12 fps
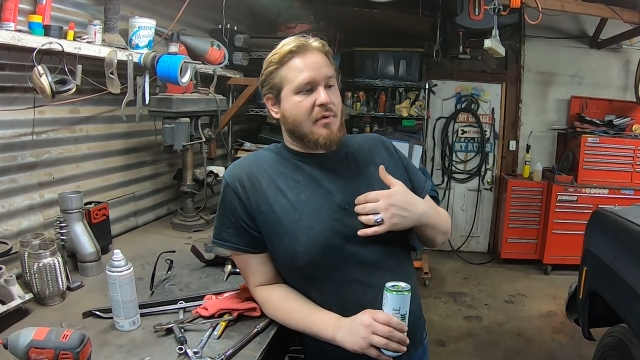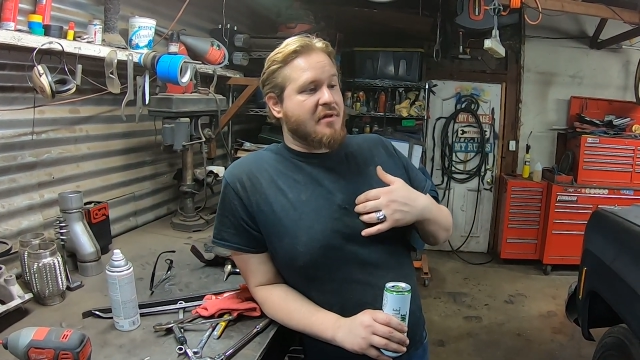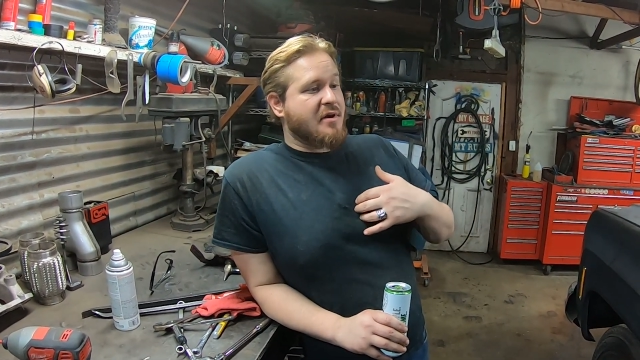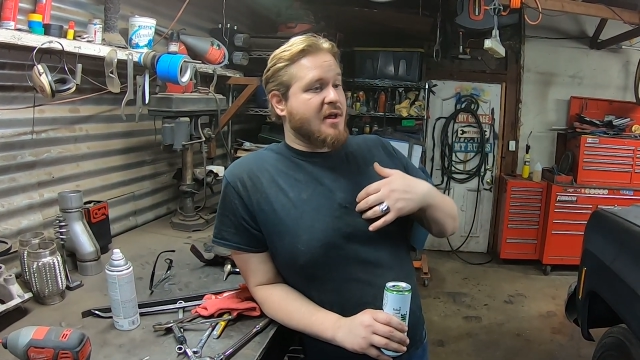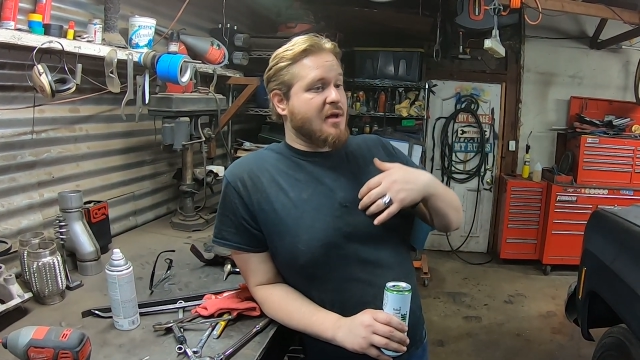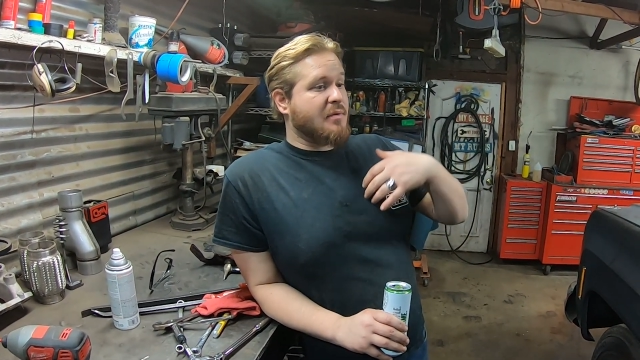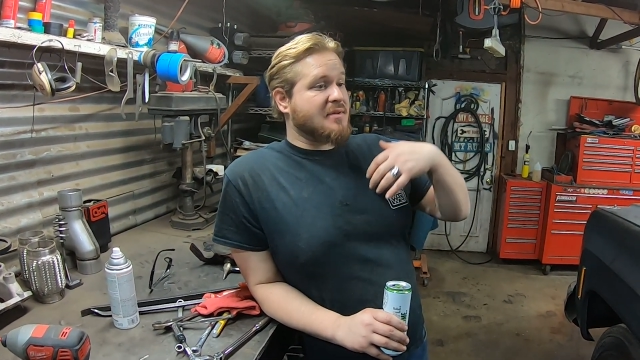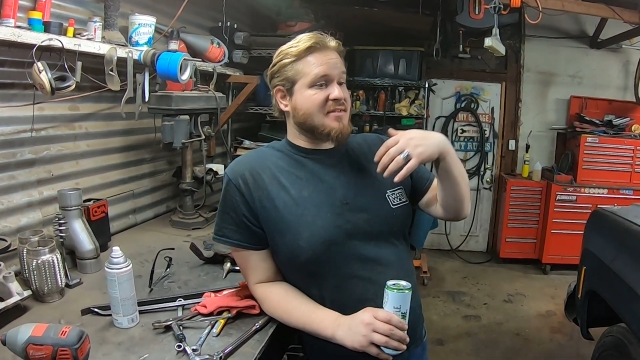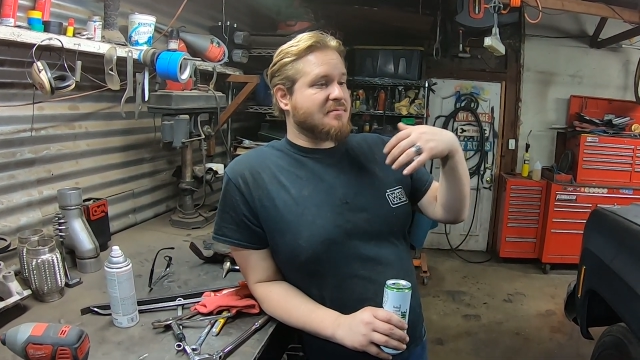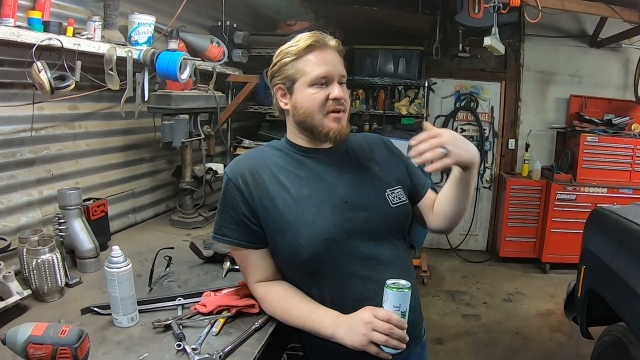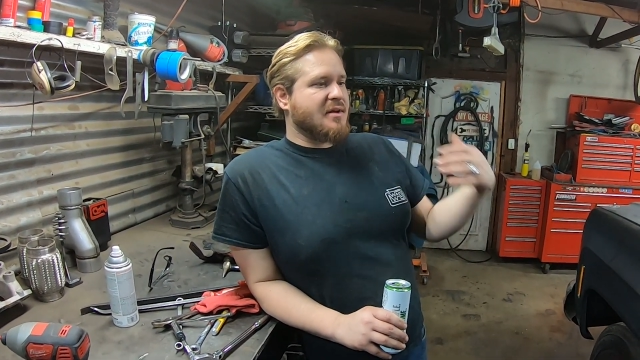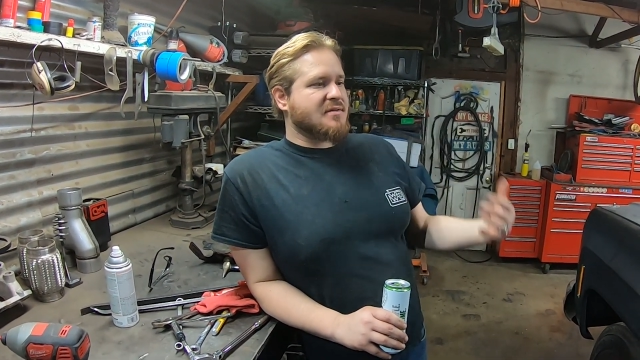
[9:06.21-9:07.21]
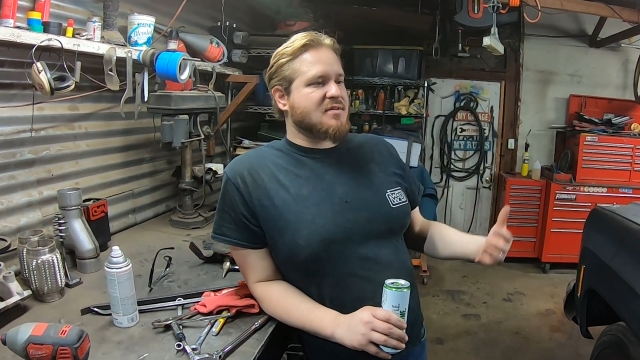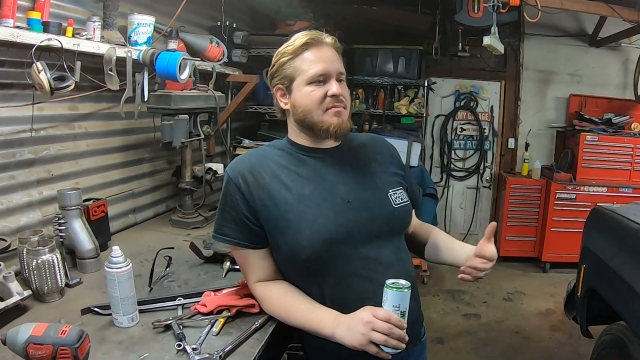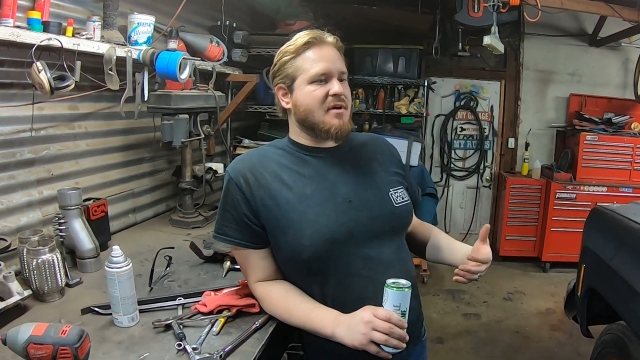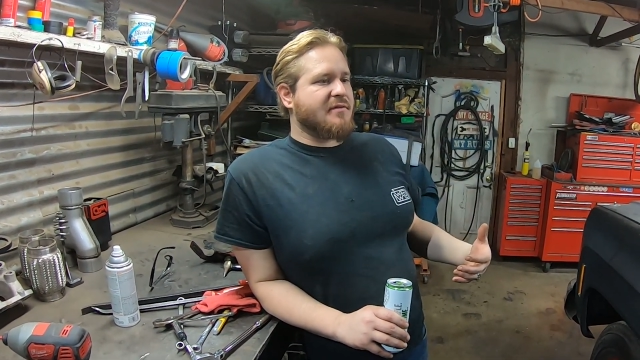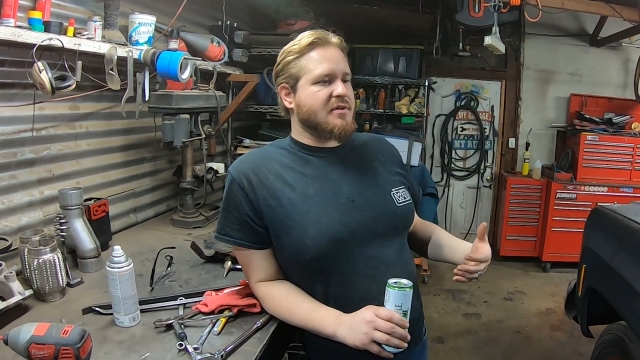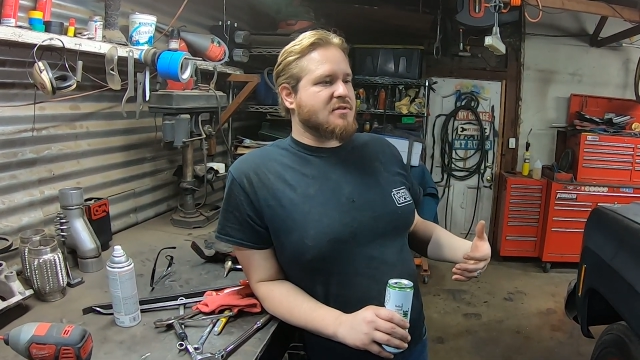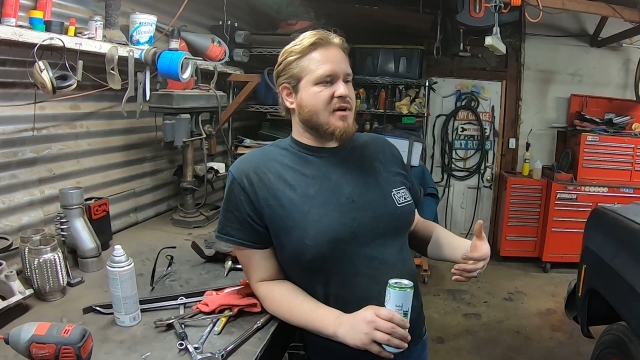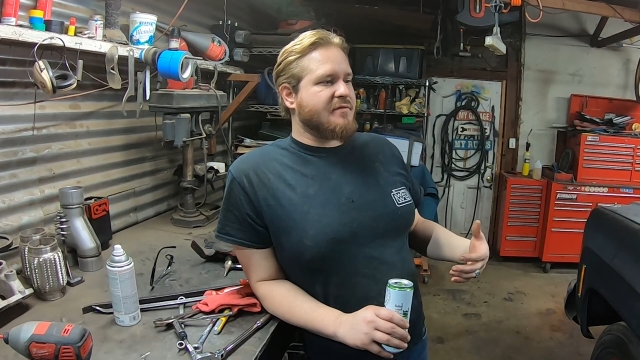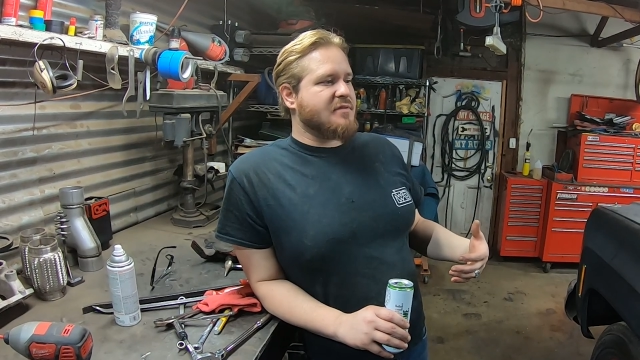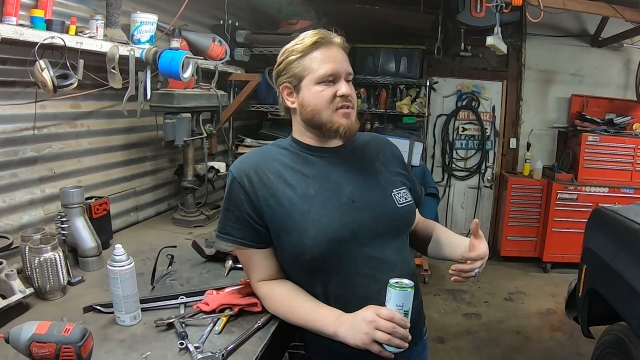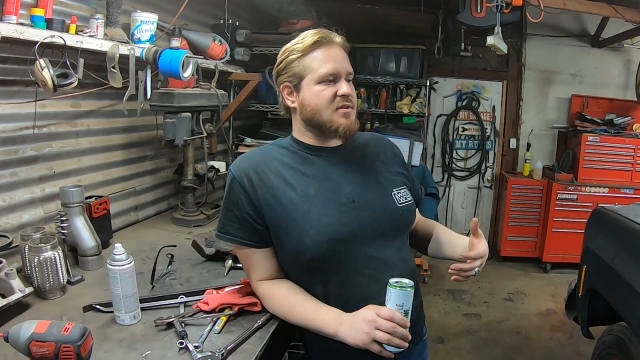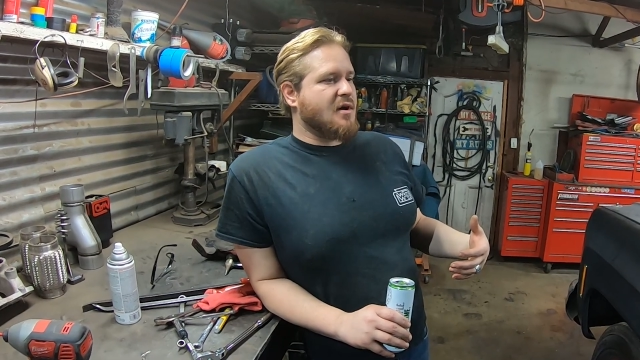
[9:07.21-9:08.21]
whether or not I want someone else to be able to
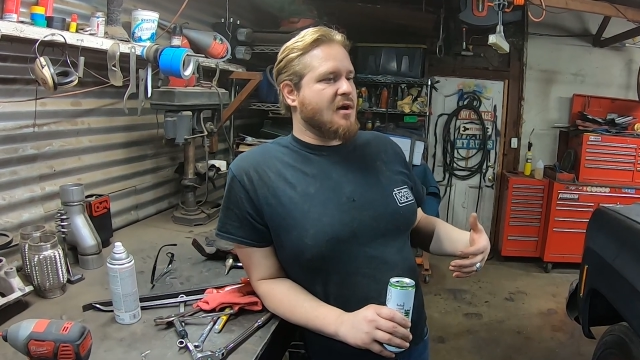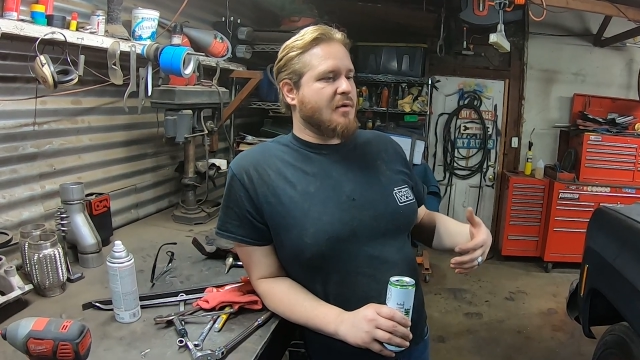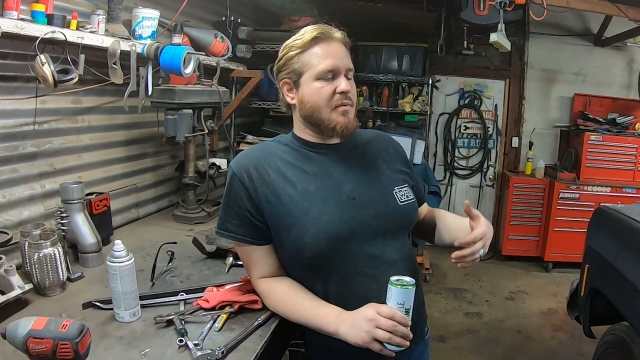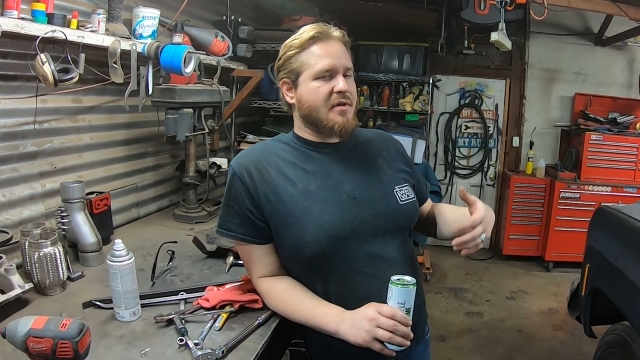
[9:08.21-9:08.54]
drive the truck,